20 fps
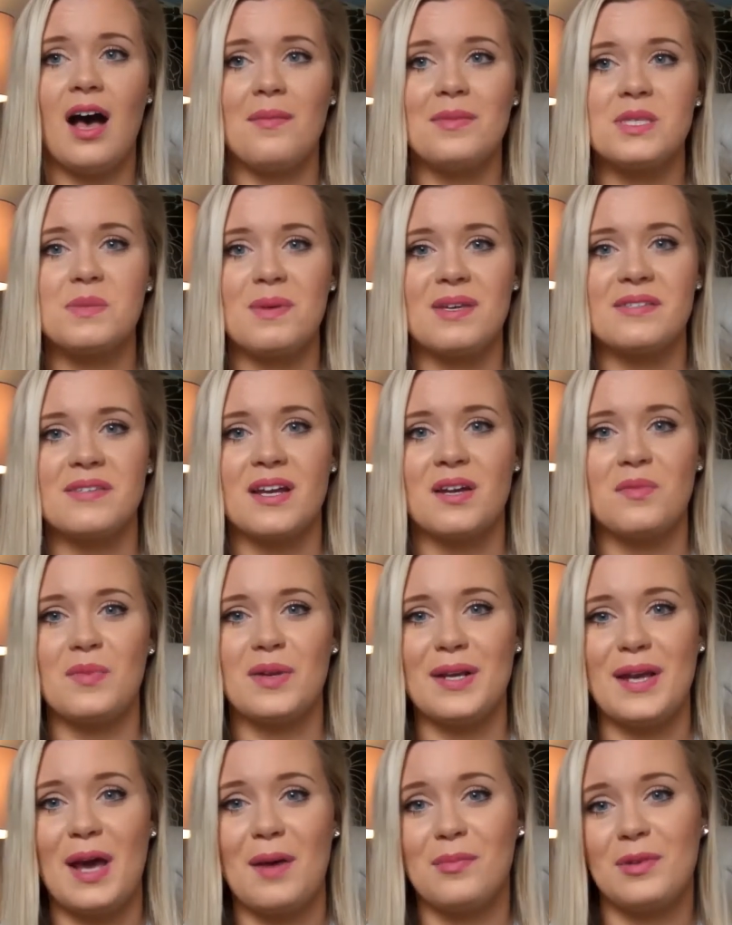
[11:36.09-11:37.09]
It's based out of
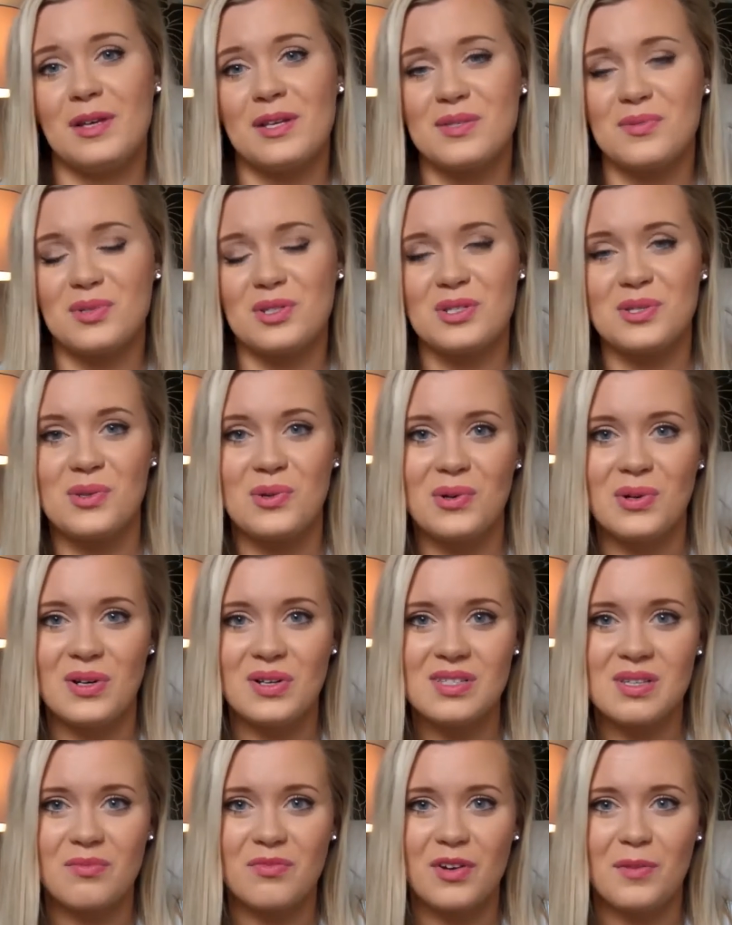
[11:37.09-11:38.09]
Minneapolis, which is cool
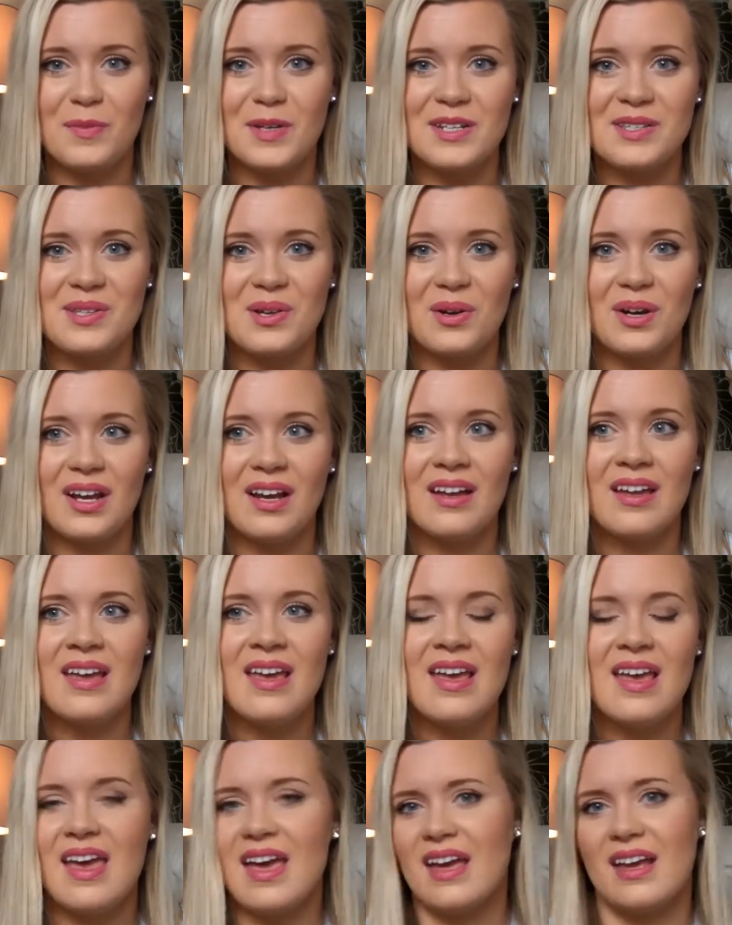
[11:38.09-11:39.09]
because I'm from Minnesota,
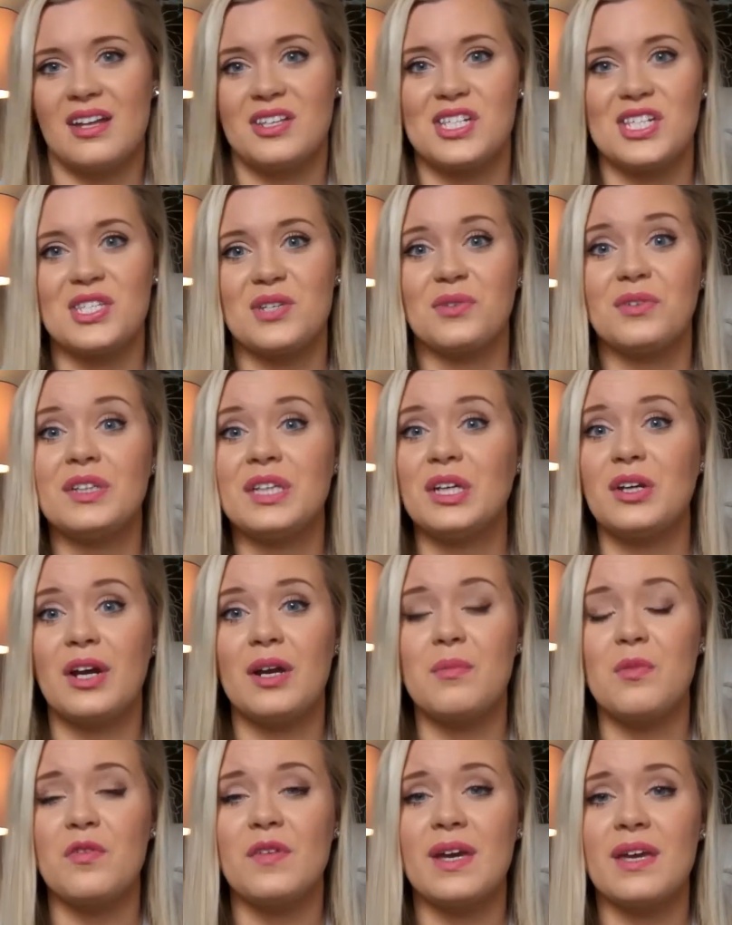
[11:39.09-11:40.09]
and it's just a really
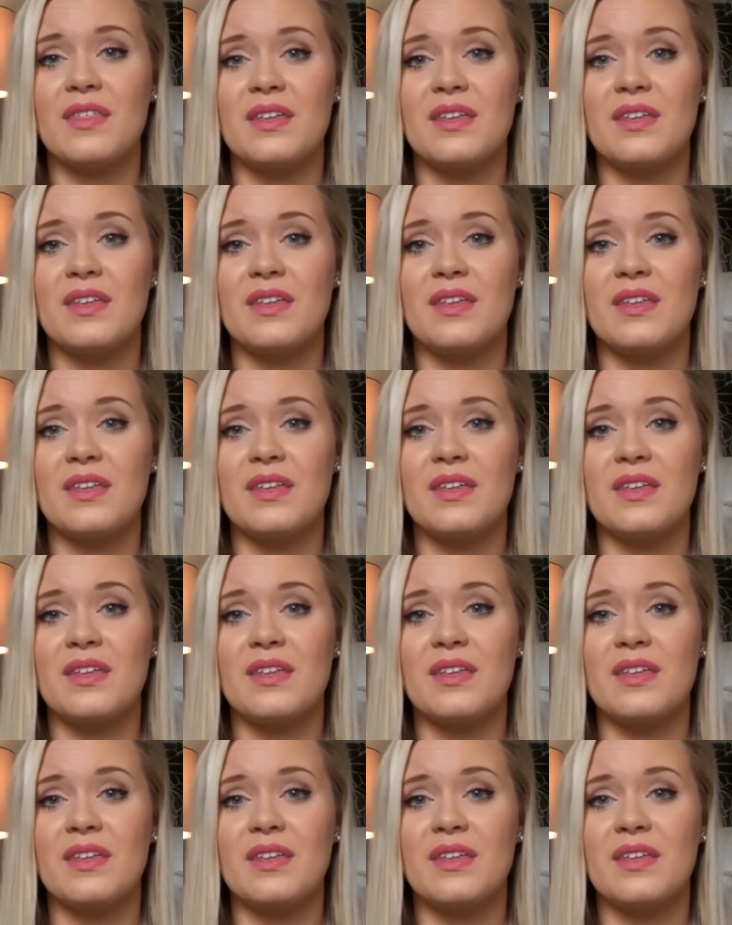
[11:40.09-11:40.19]
great movie.